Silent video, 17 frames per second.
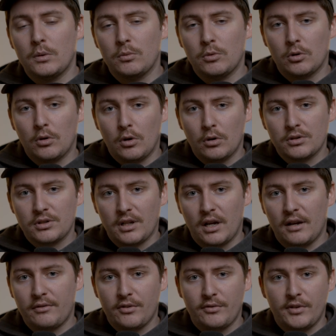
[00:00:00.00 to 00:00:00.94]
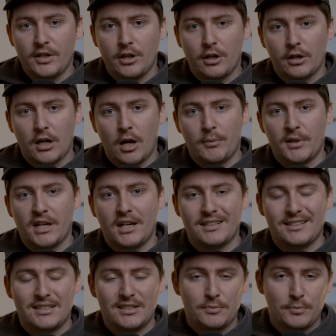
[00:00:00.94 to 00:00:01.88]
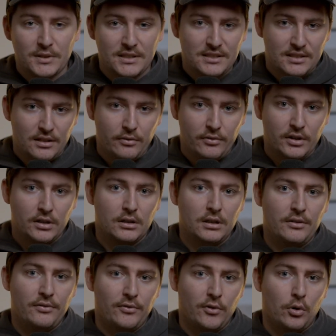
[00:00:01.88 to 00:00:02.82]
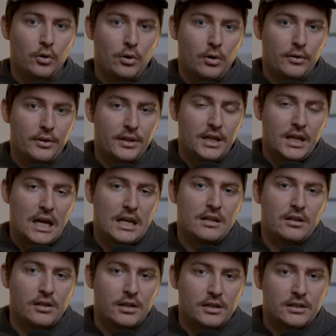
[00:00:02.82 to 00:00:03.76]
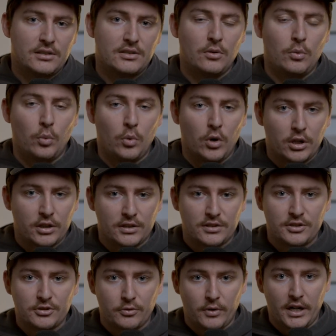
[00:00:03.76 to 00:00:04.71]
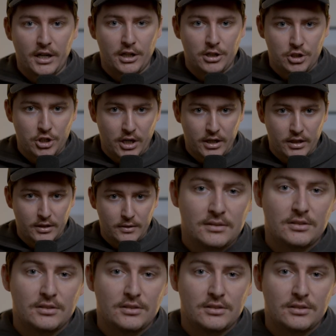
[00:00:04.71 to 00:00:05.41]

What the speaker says: will also have a video coming out specifically for the NDIS worker screening check.